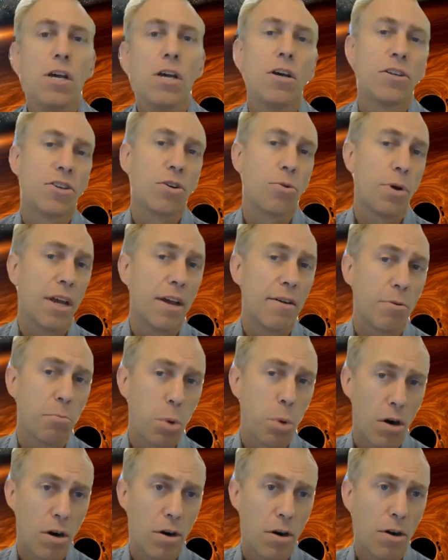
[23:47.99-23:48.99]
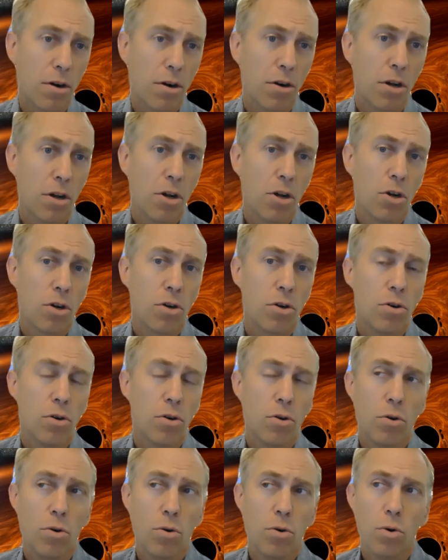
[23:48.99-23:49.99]
So we have a partner
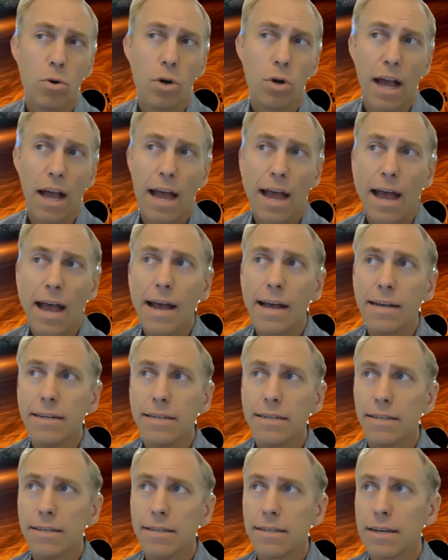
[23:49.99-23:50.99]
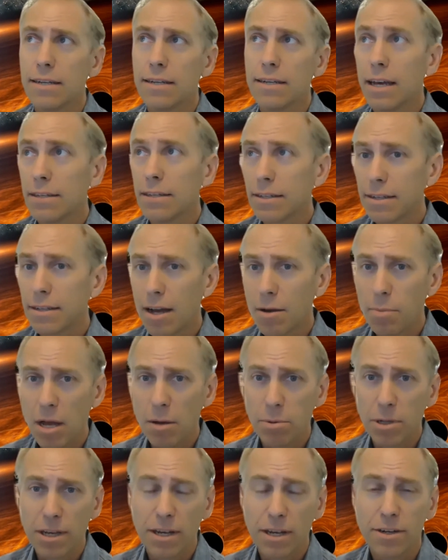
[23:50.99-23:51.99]
who has a desktop
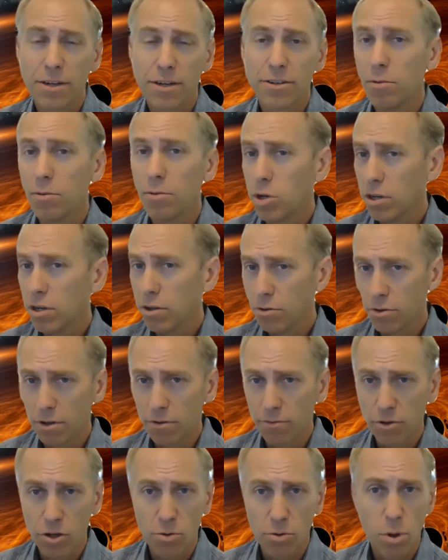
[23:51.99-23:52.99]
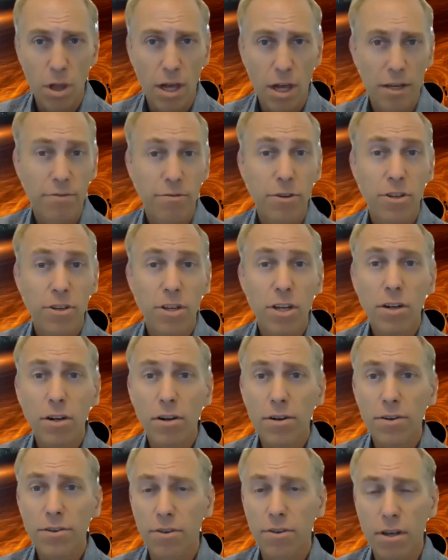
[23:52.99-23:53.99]
application they've been using Visualize for
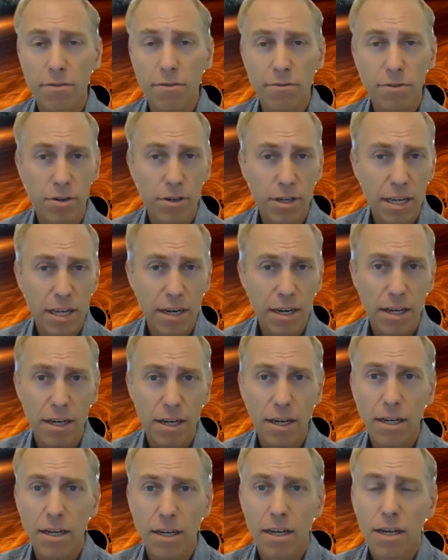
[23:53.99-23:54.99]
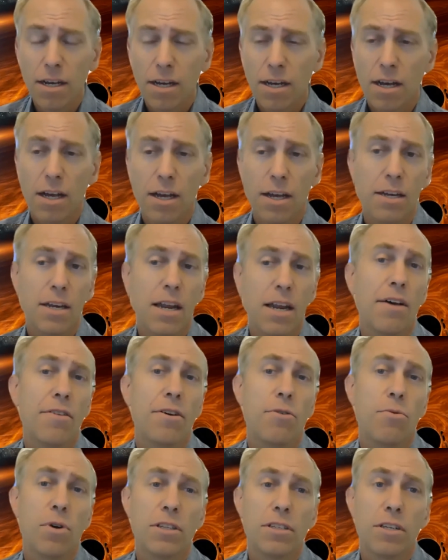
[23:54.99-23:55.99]
years, they have their data in it, and now
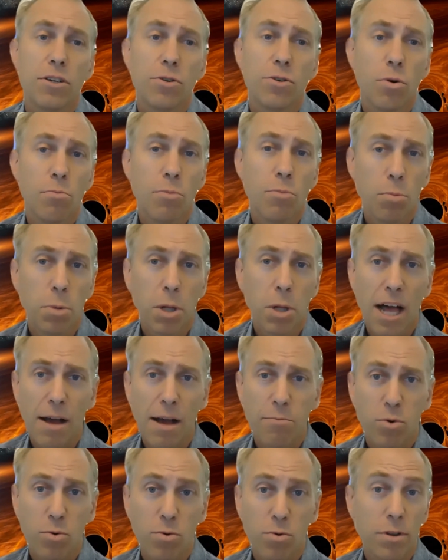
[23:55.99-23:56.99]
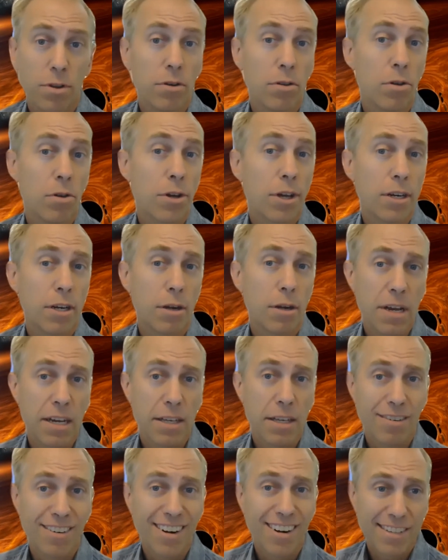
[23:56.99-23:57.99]
they want to do a mobile app, or they're looking to
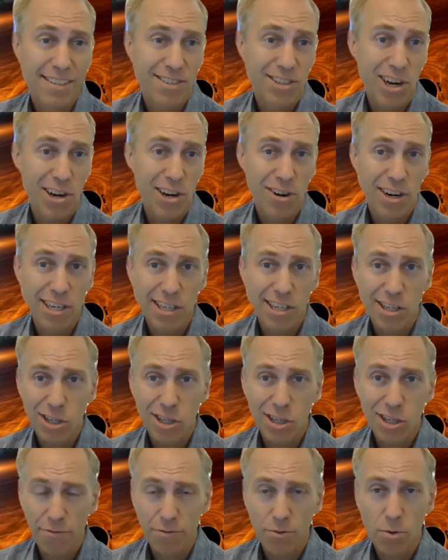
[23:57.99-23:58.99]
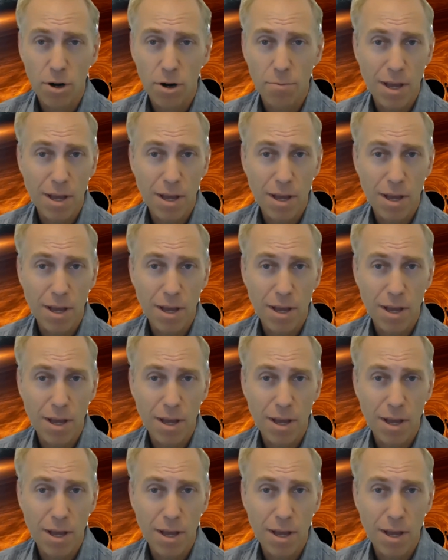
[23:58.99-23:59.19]
make their next generation software.